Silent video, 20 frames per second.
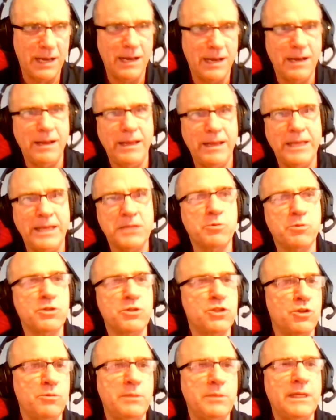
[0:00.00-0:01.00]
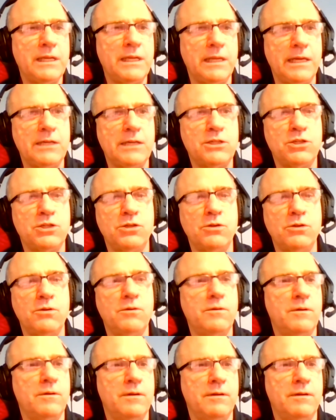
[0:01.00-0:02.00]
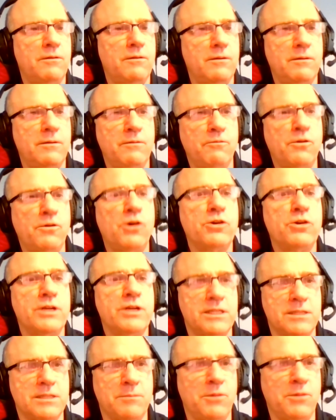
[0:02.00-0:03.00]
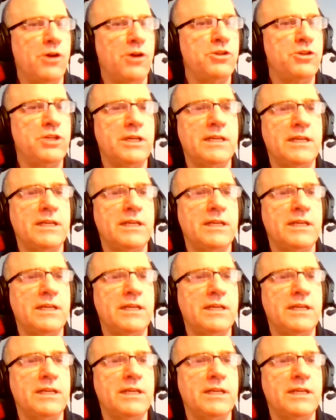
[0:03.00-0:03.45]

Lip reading: is presumably linked to volcanism, large igneous